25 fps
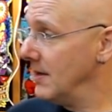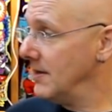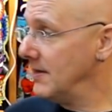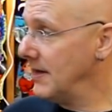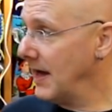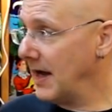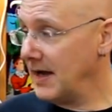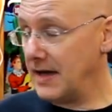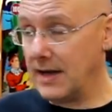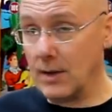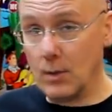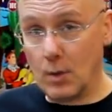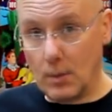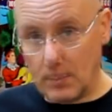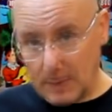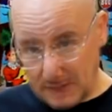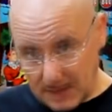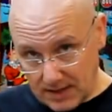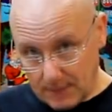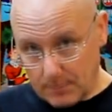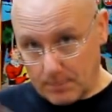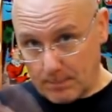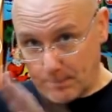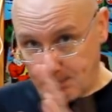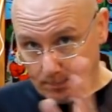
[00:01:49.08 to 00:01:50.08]
The idea will
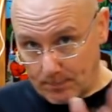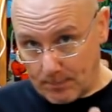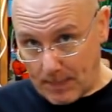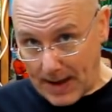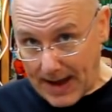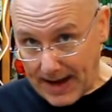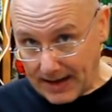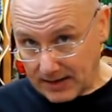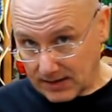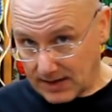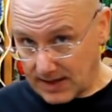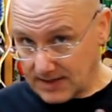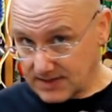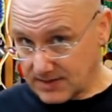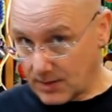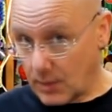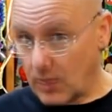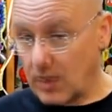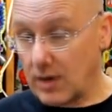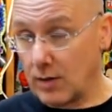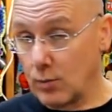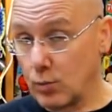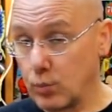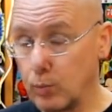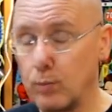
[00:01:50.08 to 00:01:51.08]
be the back glass. I
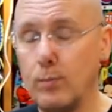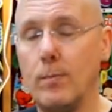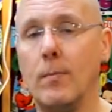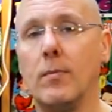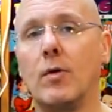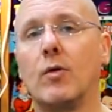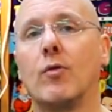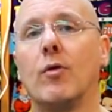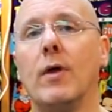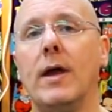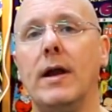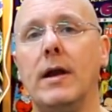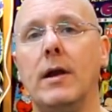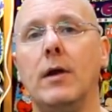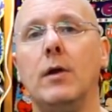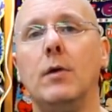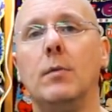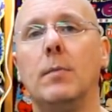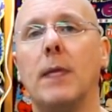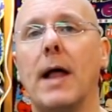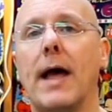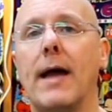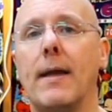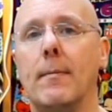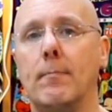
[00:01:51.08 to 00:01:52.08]
want to create a
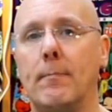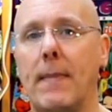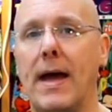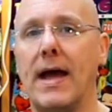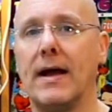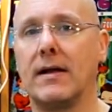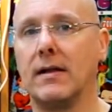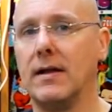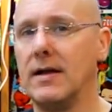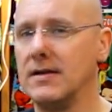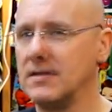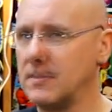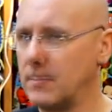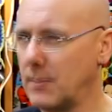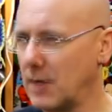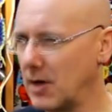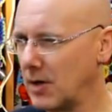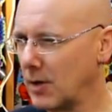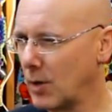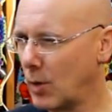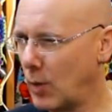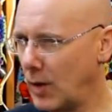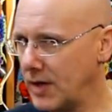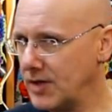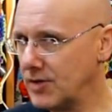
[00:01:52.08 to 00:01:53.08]
new back glass. I'm
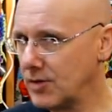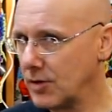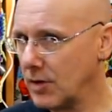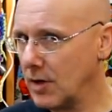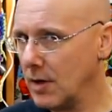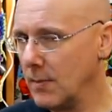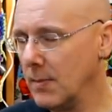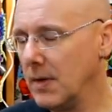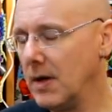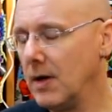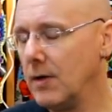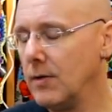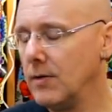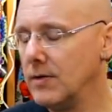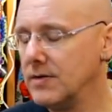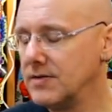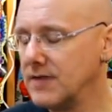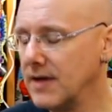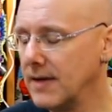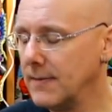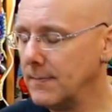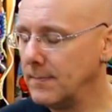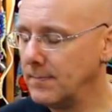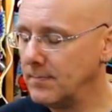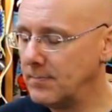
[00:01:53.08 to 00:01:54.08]
not quite sure how I'm going to do
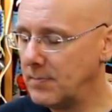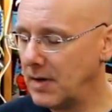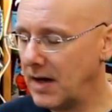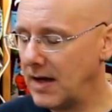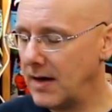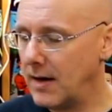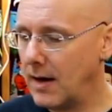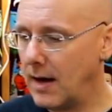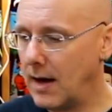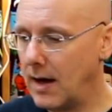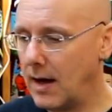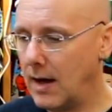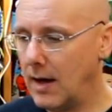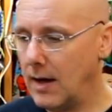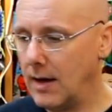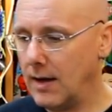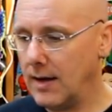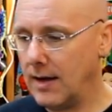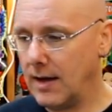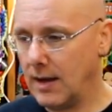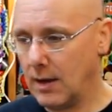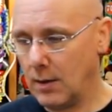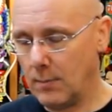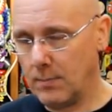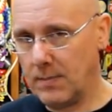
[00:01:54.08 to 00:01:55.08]
this yet, but
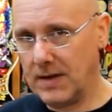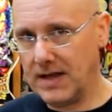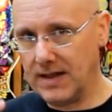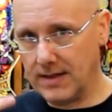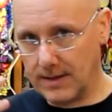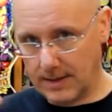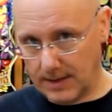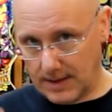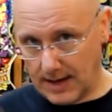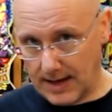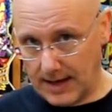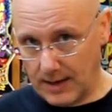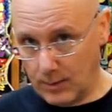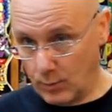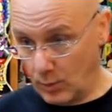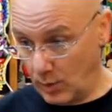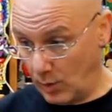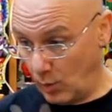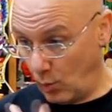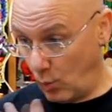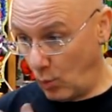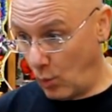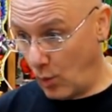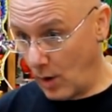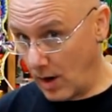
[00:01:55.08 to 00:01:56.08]
it'll be the knight
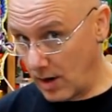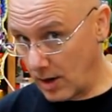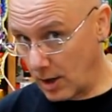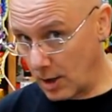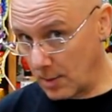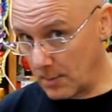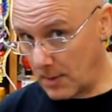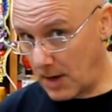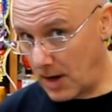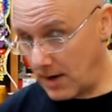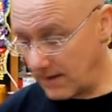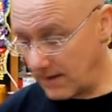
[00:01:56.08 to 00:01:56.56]
with one arm